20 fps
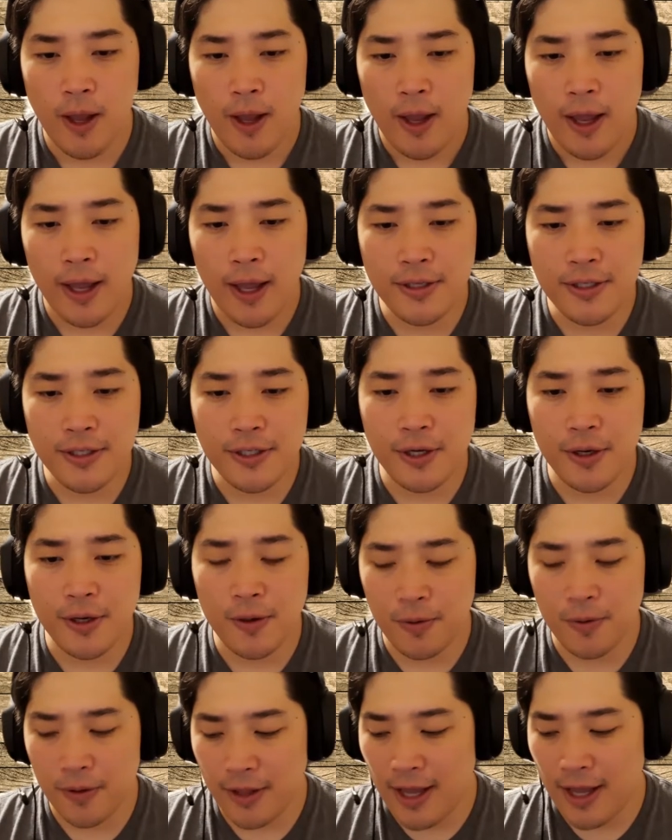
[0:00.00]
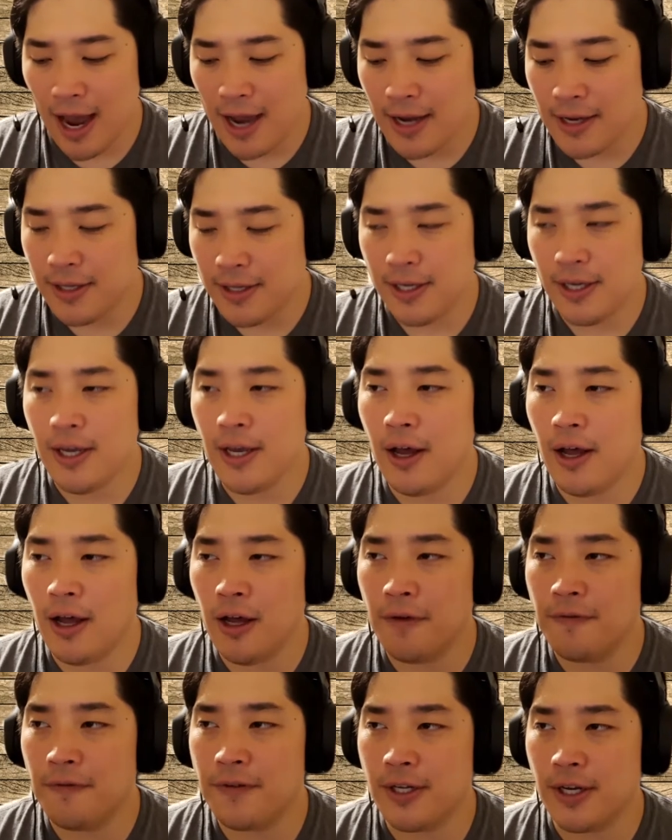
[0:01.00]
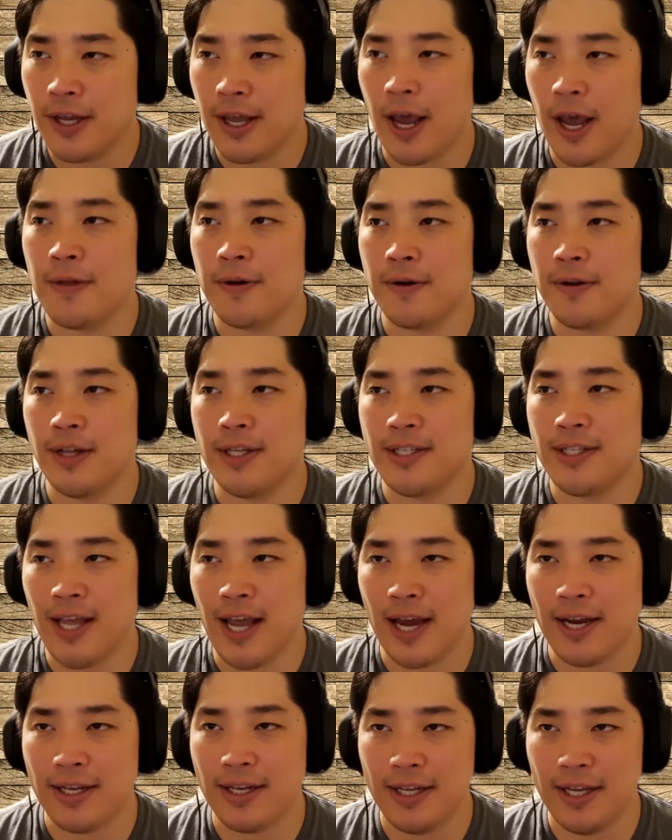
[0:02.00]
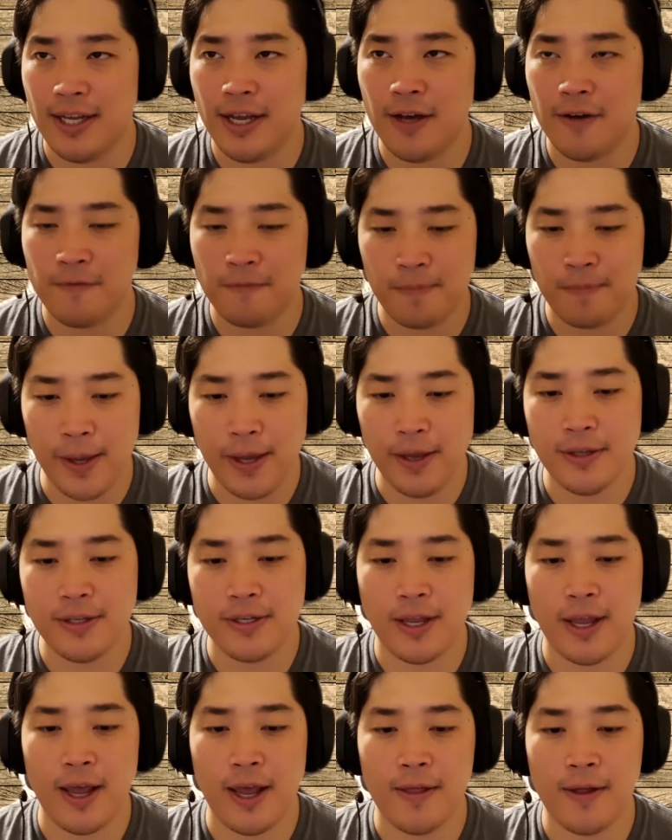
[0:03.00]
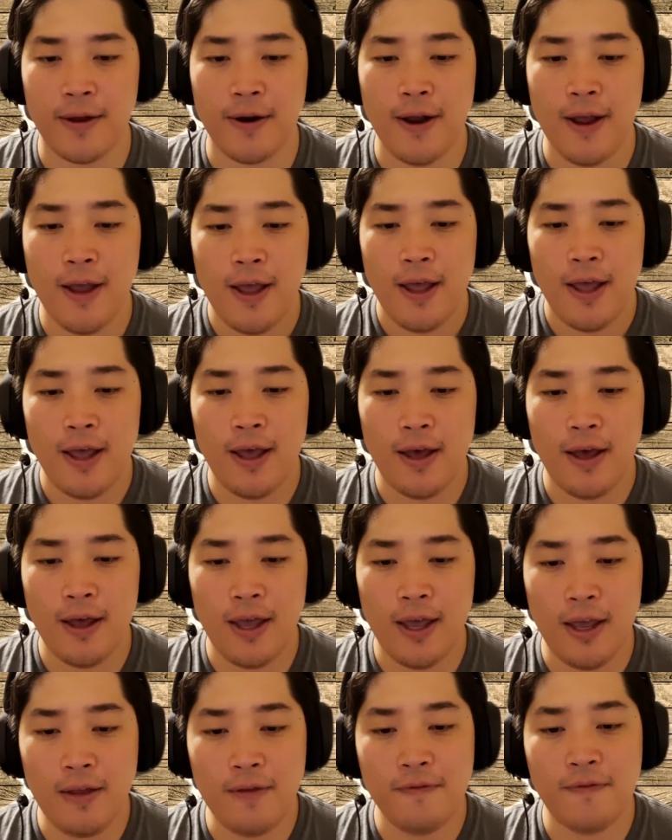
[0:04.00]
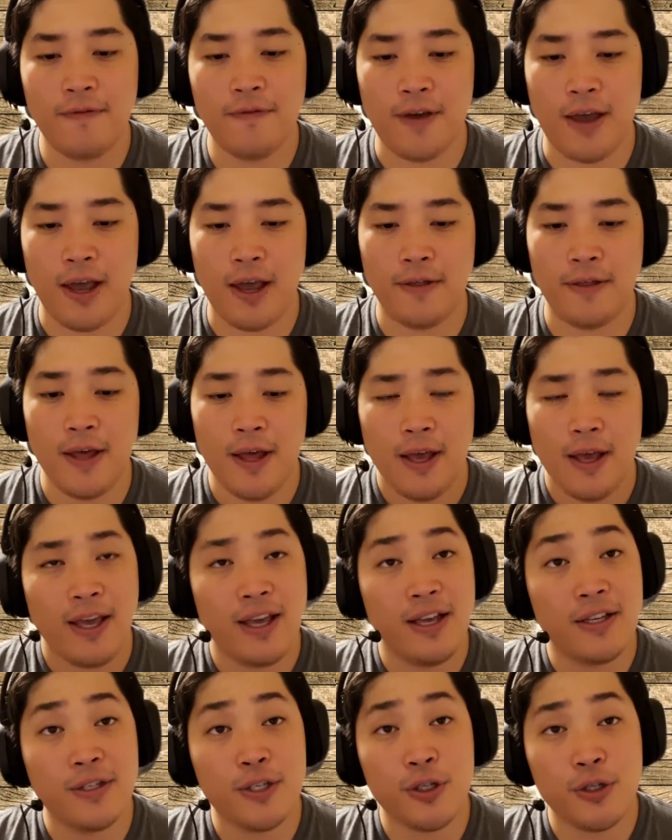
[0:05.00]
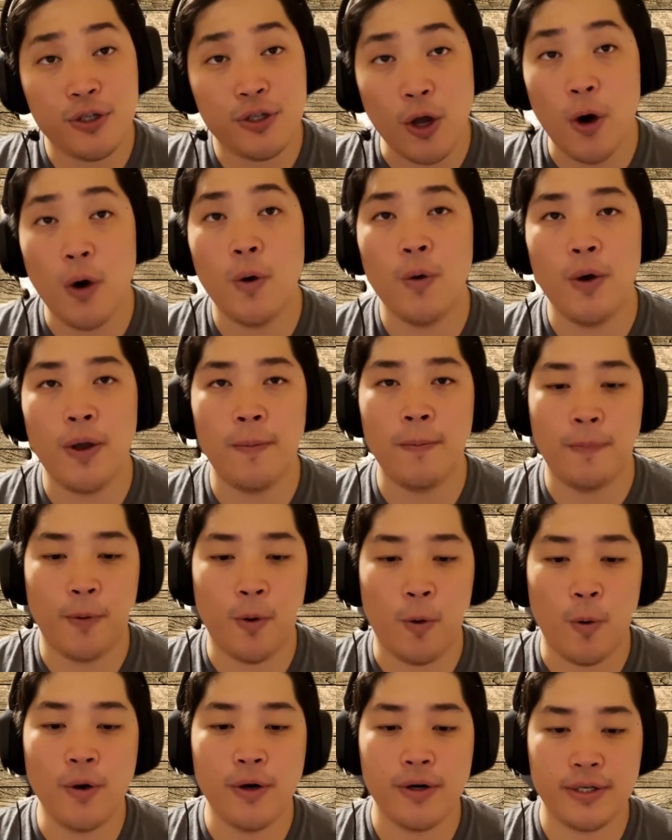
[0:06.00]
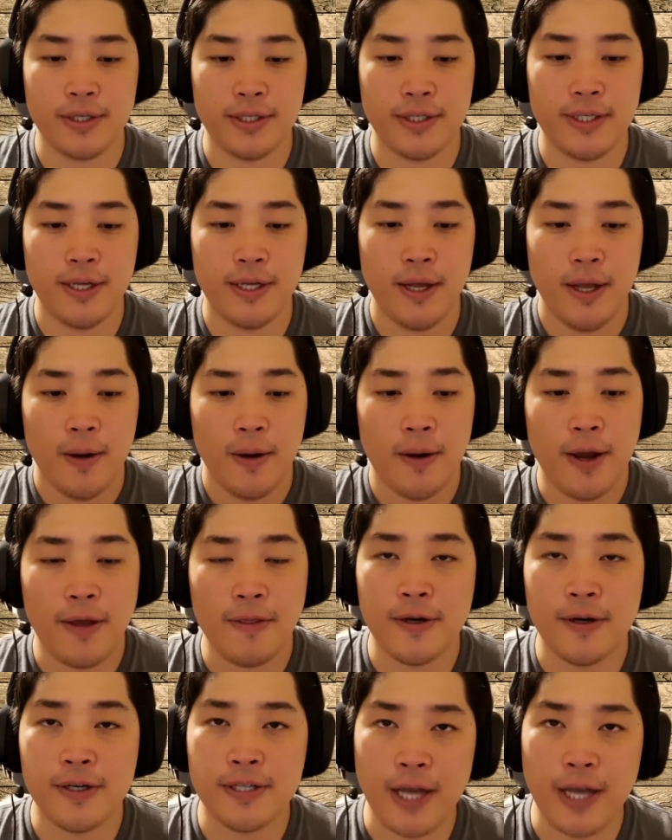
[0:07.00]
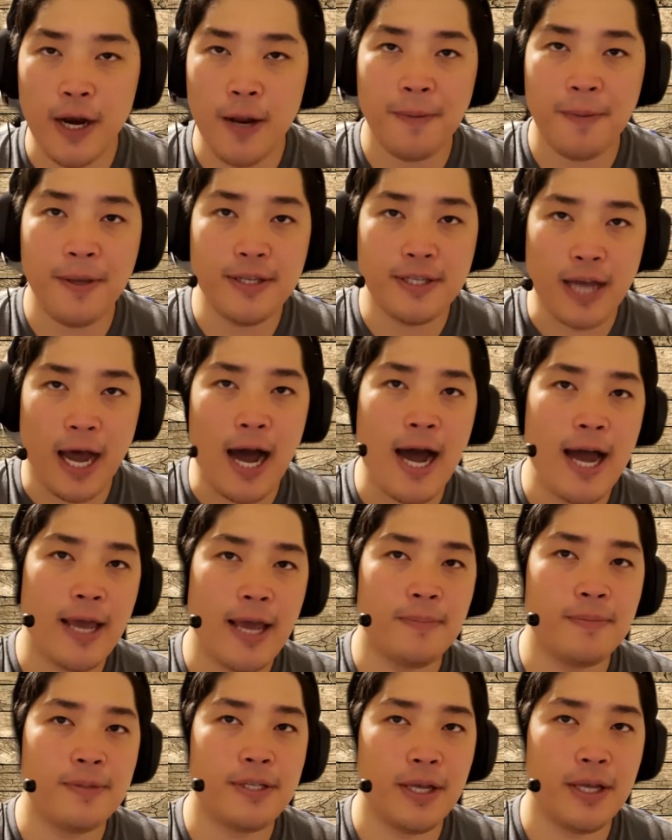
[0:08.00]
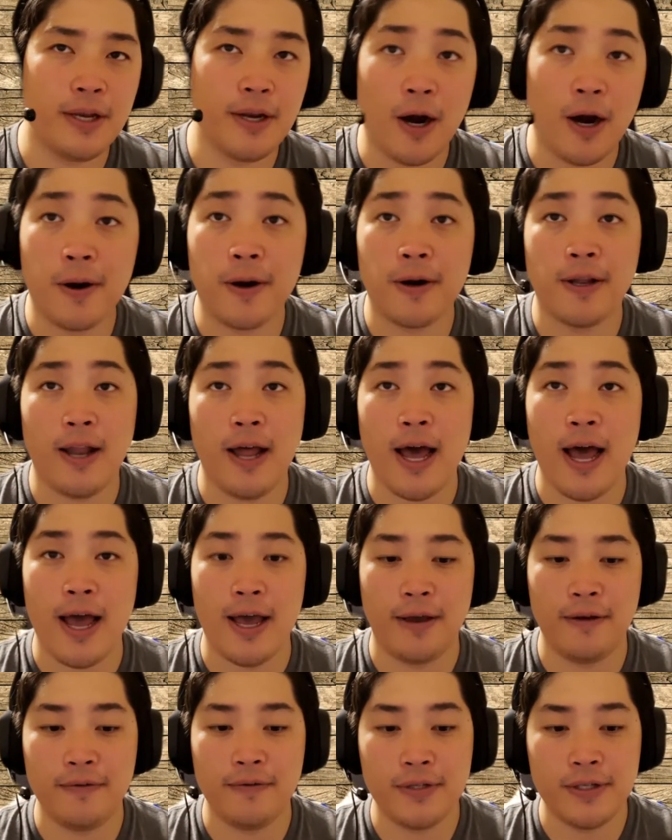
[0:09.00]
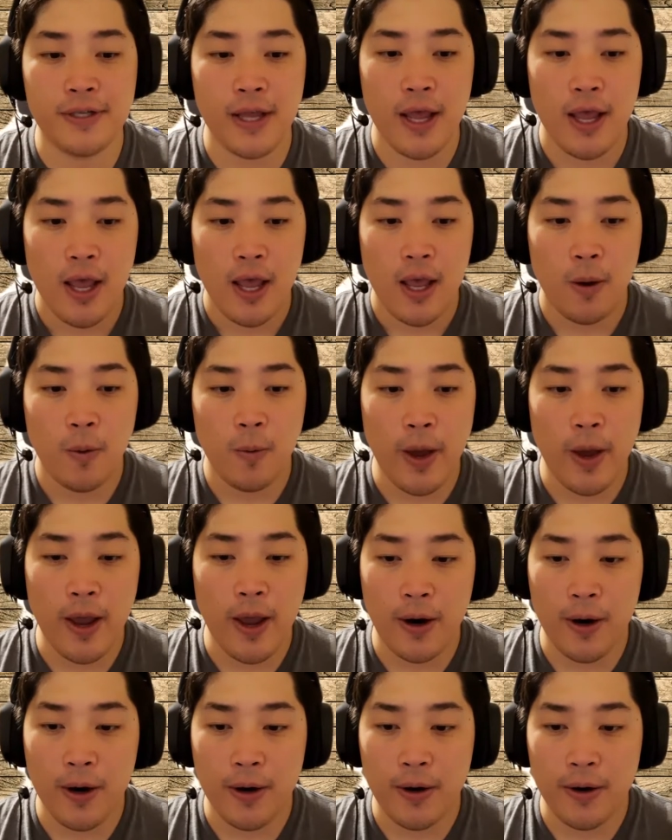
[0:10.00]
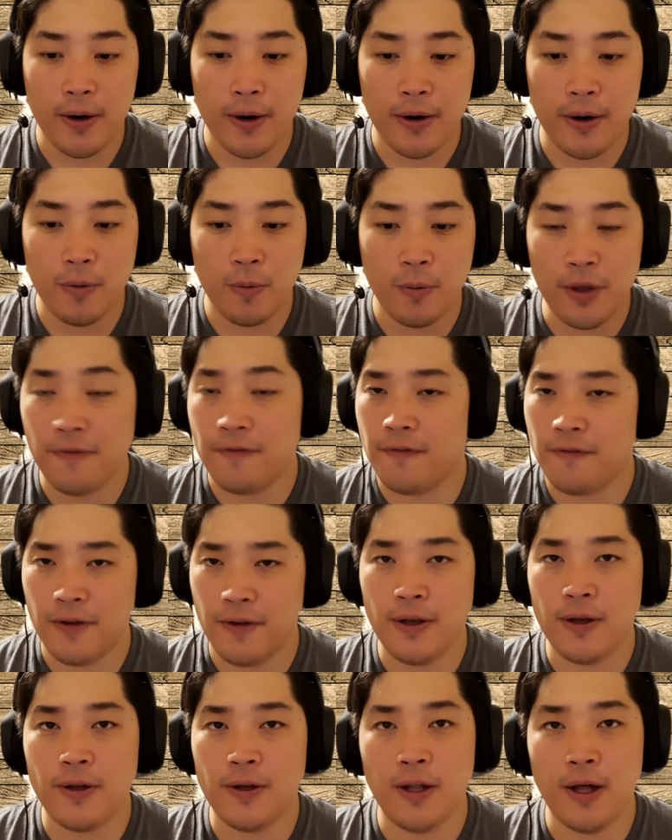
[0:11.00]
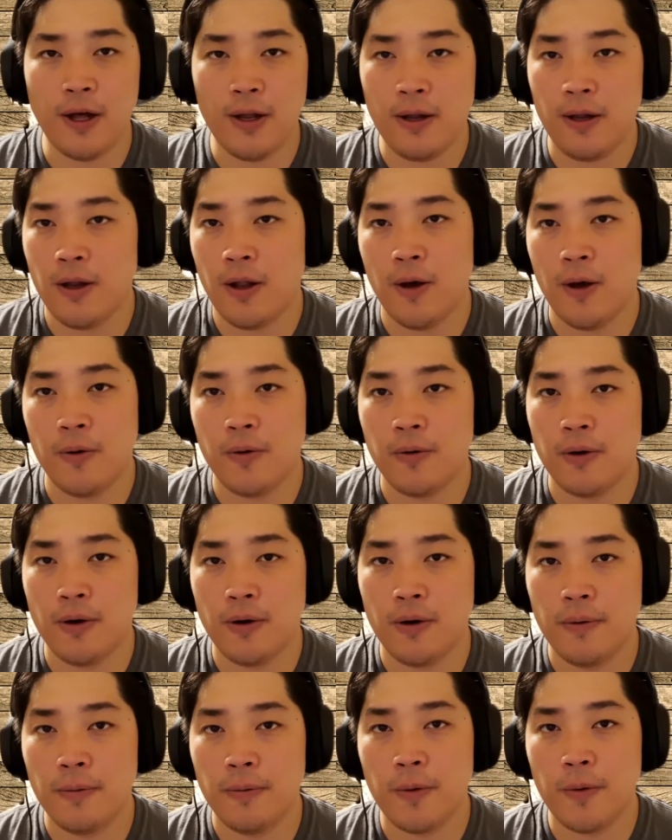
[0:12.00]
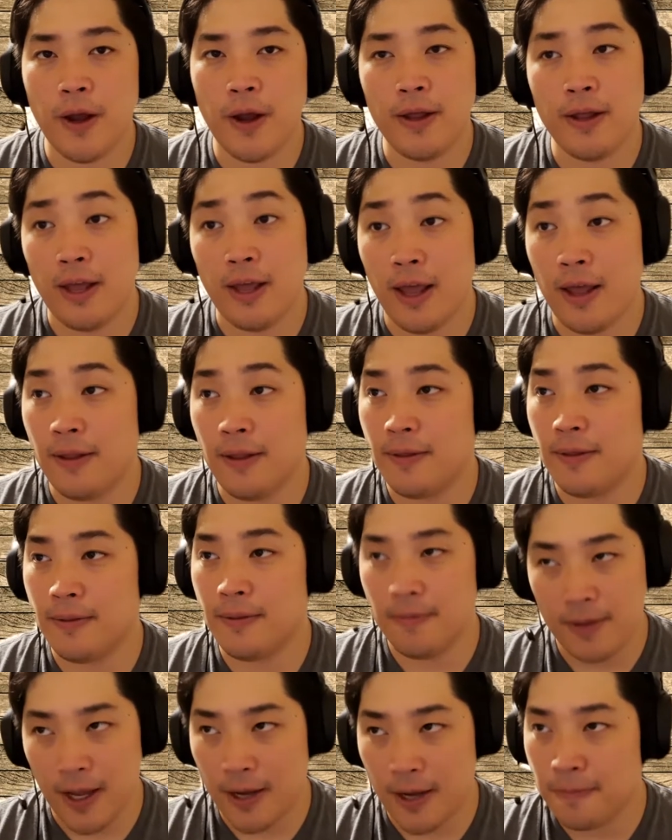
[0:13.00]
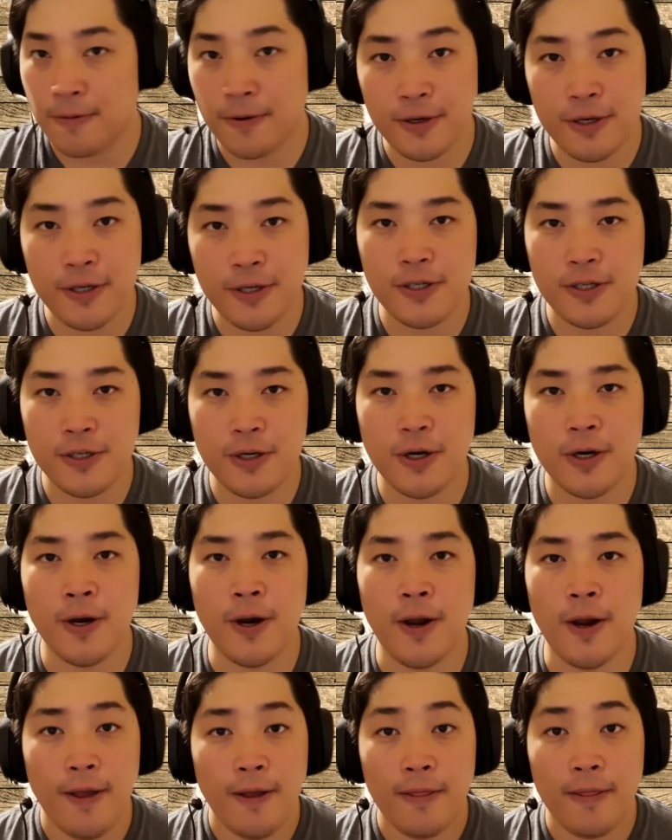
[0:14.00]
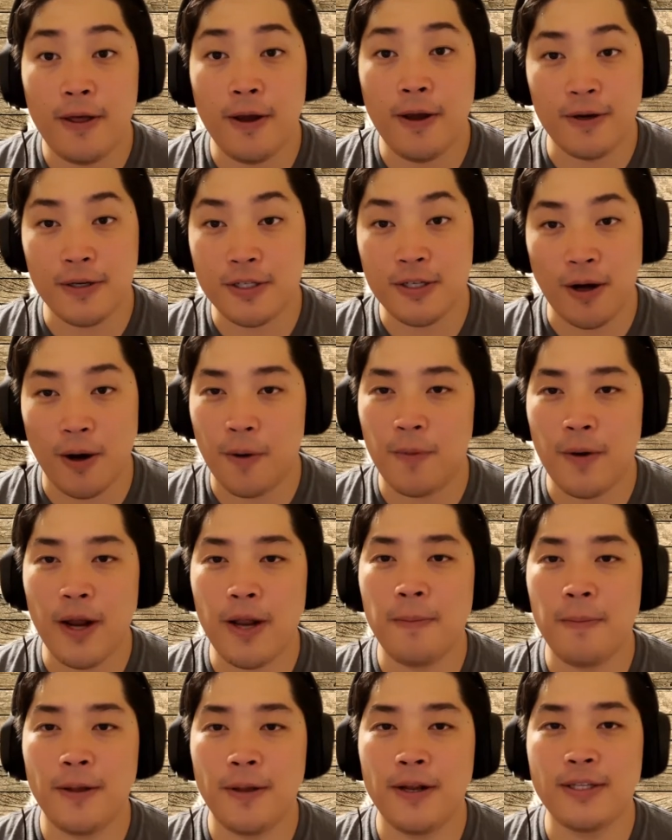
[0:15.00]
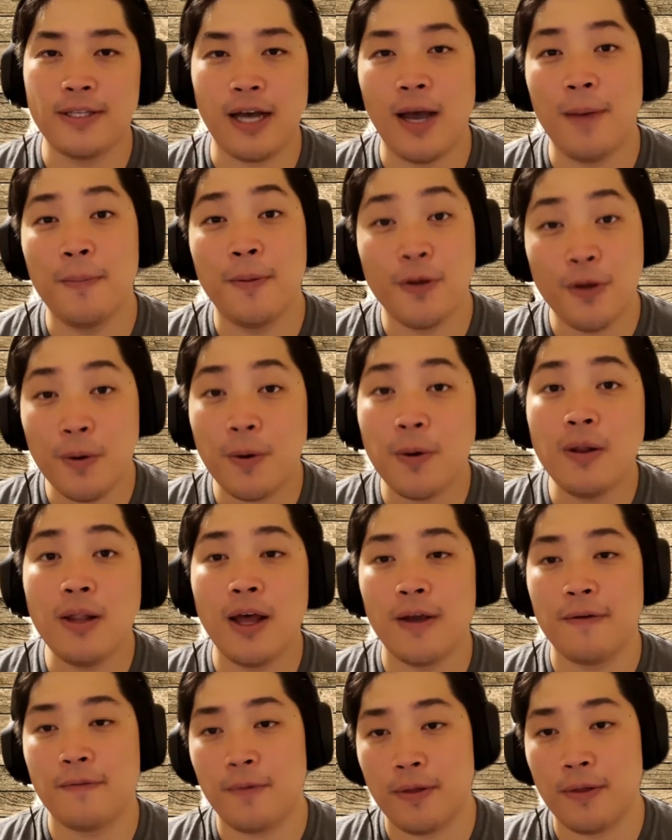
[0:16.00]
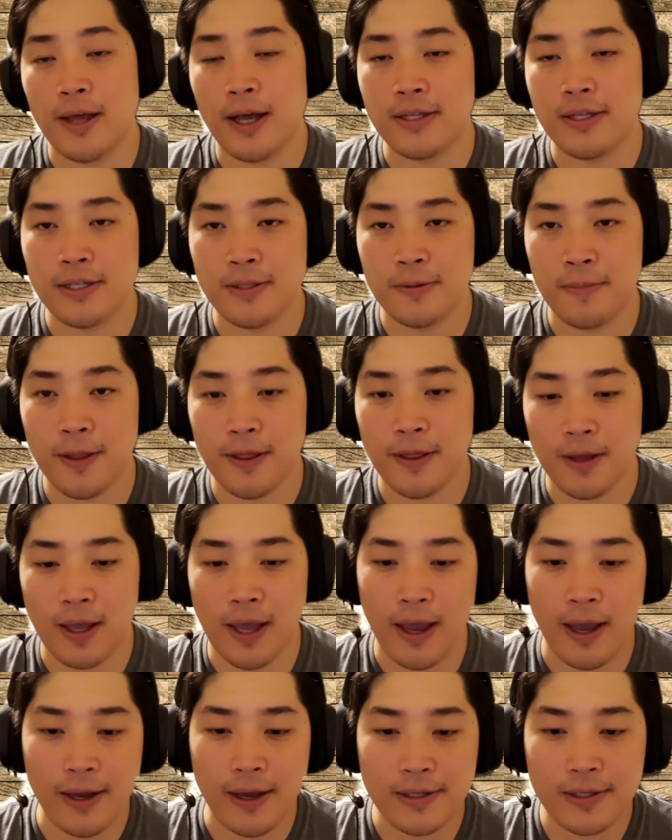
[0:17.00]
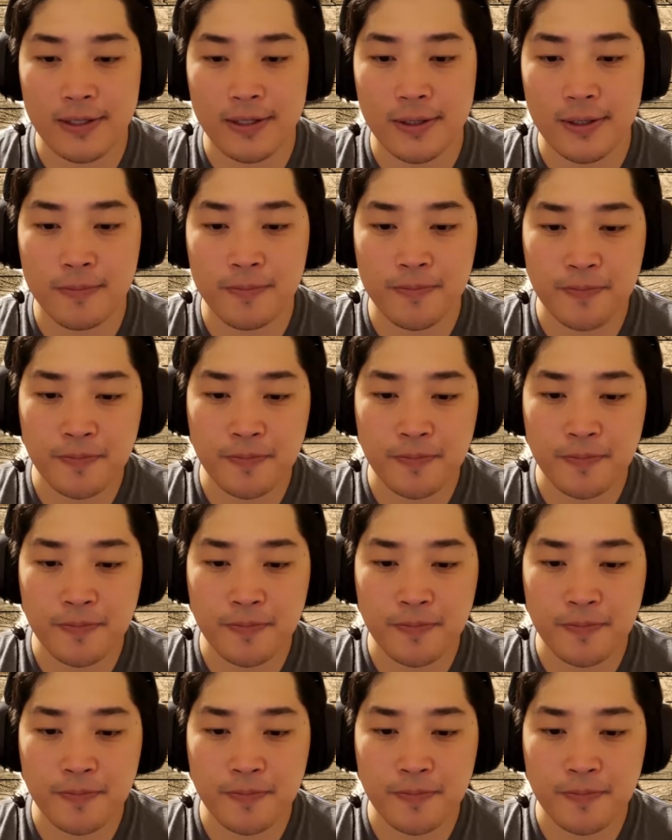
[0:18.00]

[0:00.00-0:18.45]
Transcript: And so the idea of togetherness, the idea of being together uh, in faith is so important, right? There's going to be times in our lives where we feel alone, right? And I'm pretty sure there's already been a time in your life when that's been the case.